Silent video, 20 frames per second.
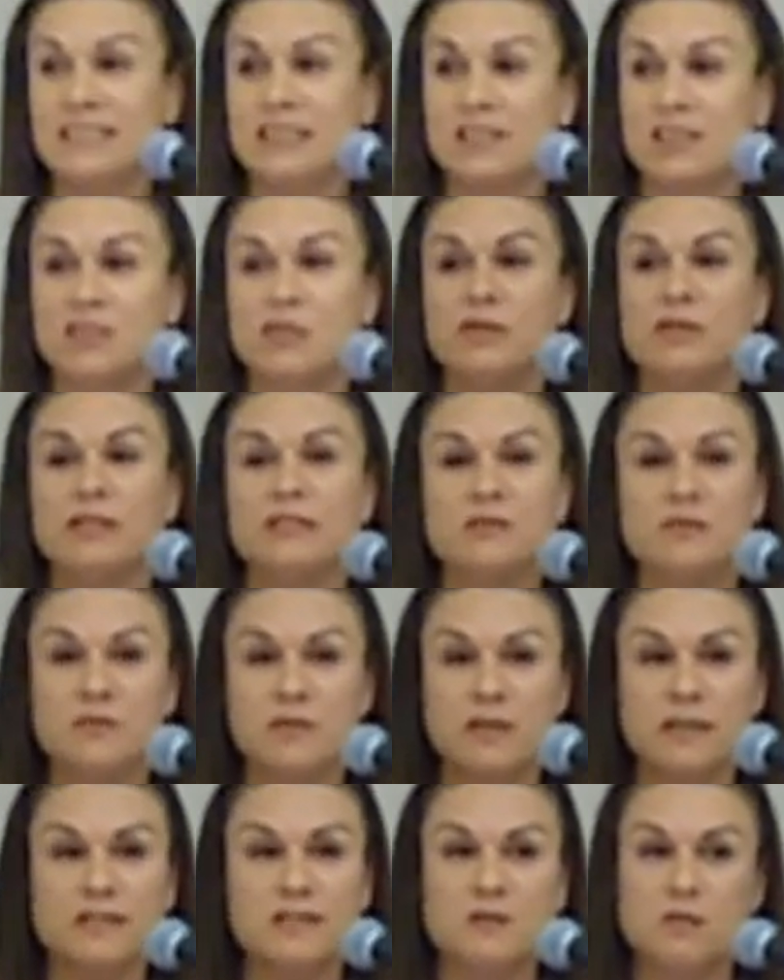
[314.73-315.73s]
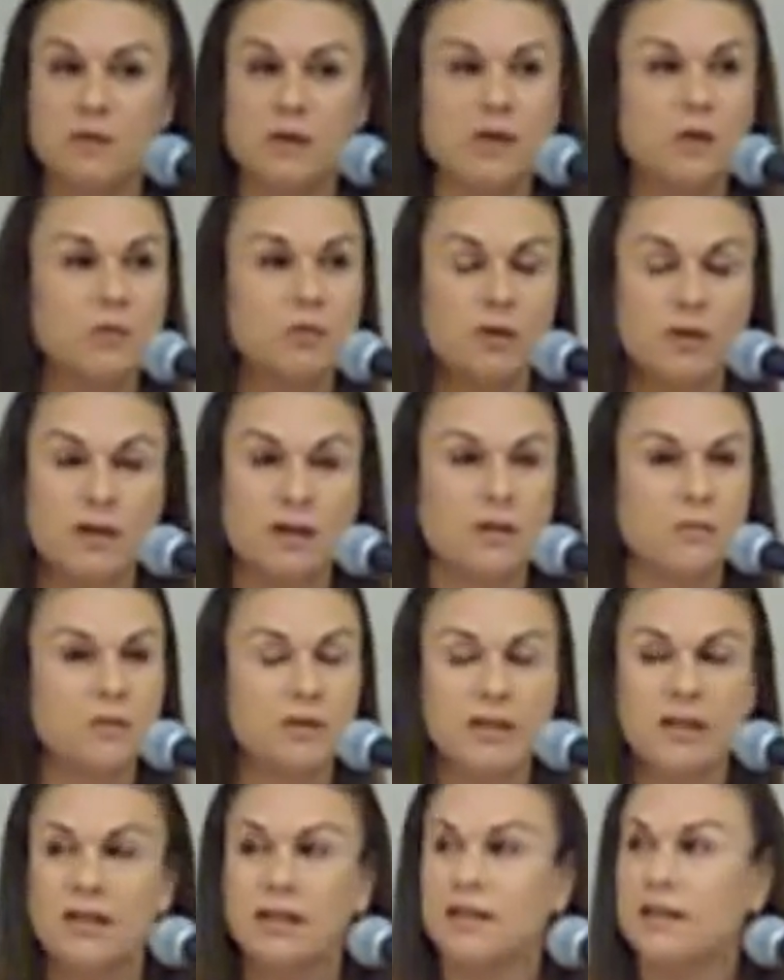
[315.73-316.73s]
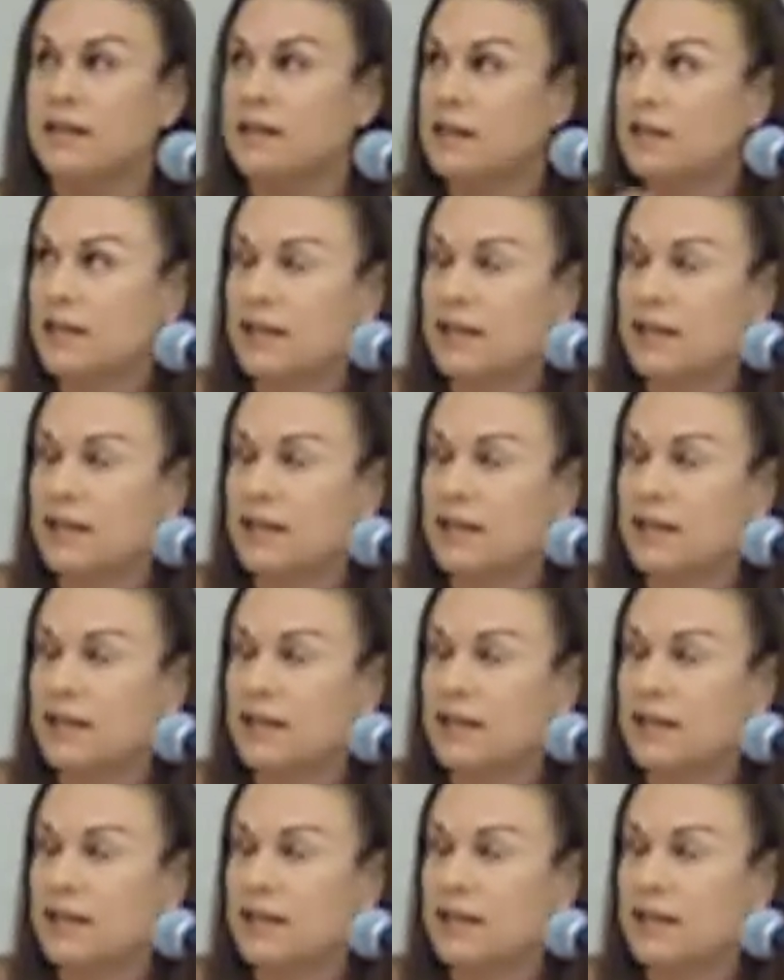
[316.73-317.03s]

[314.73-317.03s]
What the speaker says: You know, it's far more complicated.